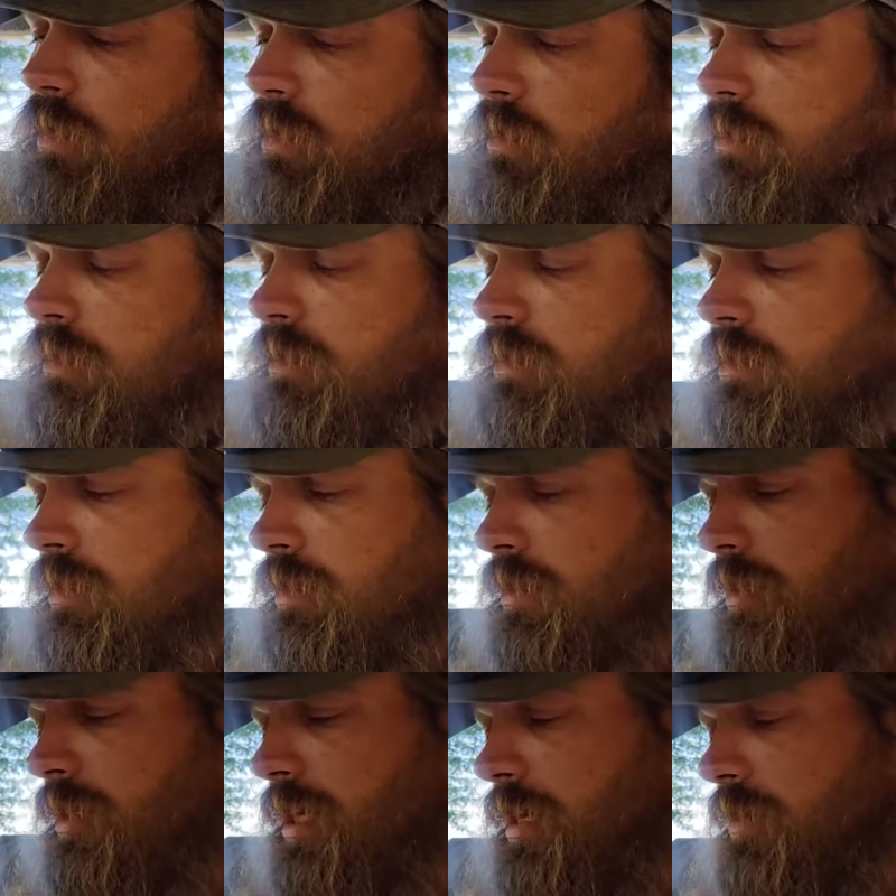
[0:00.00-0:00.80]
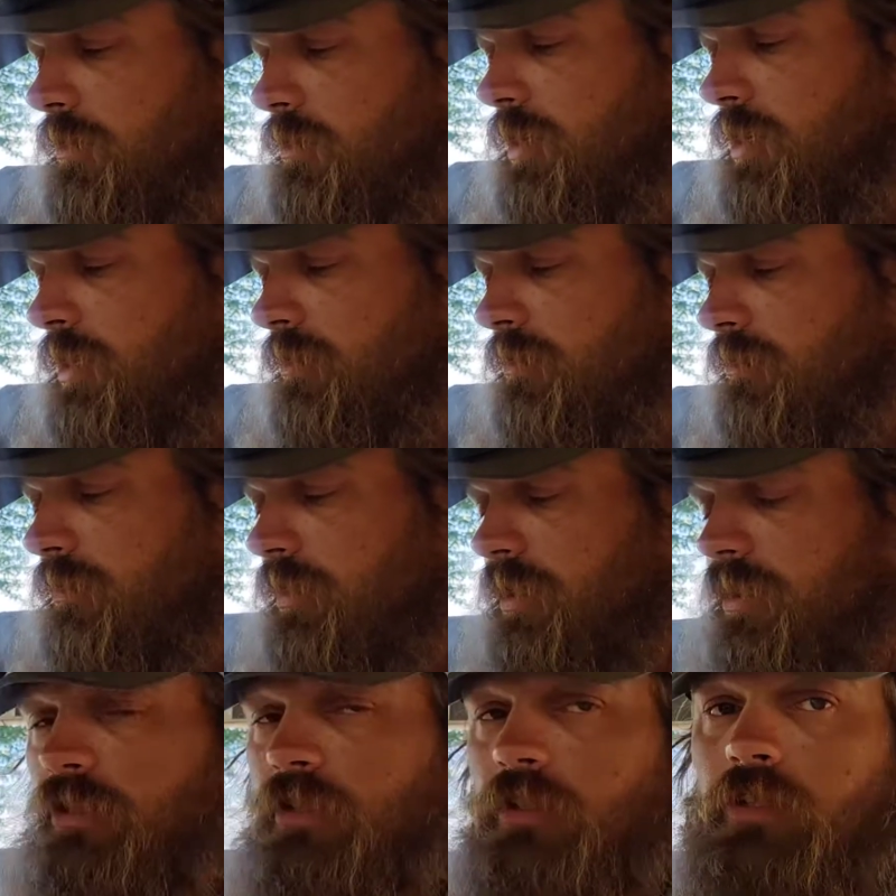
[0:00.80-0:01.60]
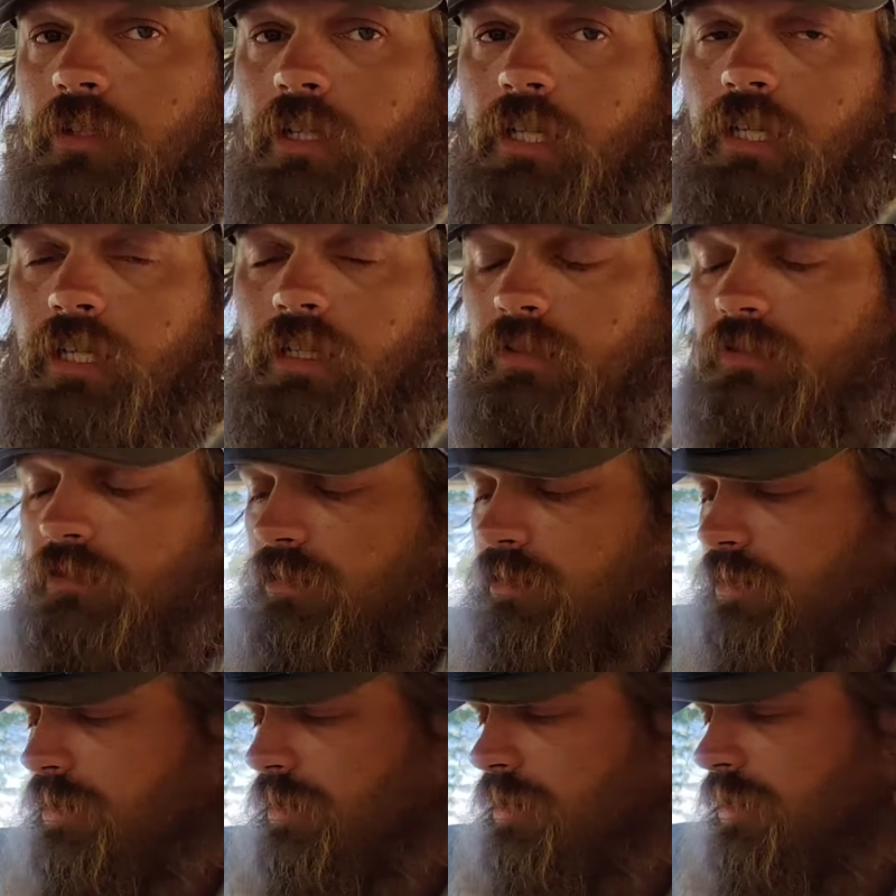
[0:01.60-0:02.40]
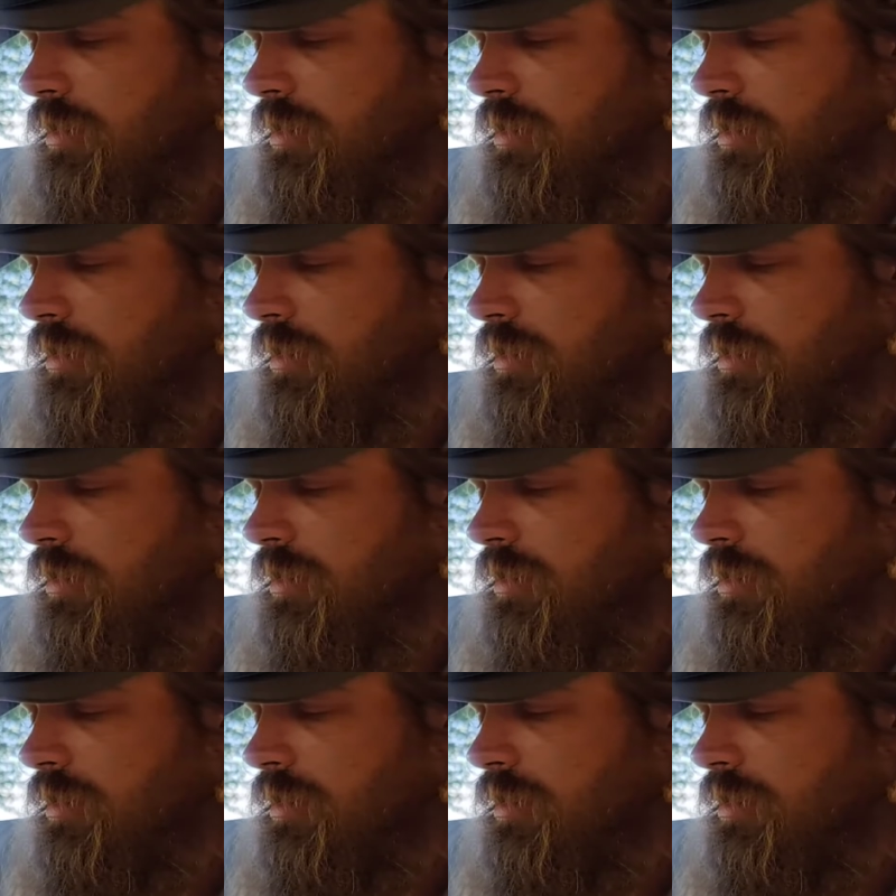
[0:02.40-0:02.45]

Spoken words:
one that would fit your needs.